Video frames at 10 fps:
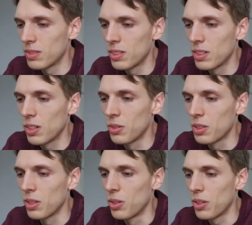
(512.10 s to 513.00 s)

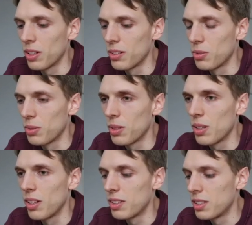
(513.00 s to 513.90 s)
console log and
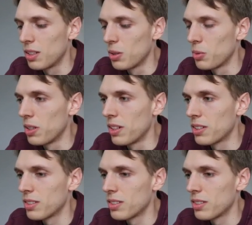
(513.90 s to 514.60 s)
let's see what we get.